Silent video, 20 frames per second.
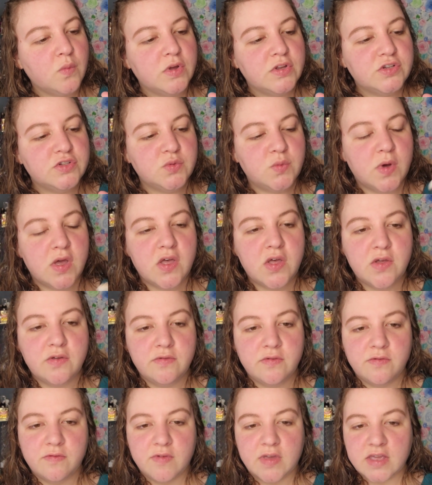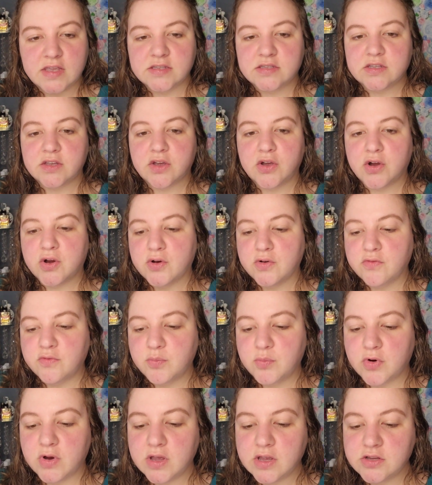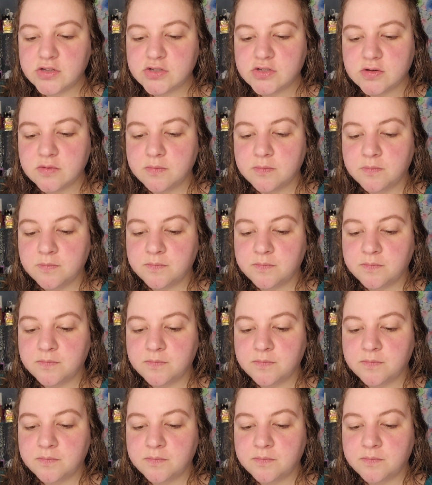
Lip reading: 112 Face Curve brush,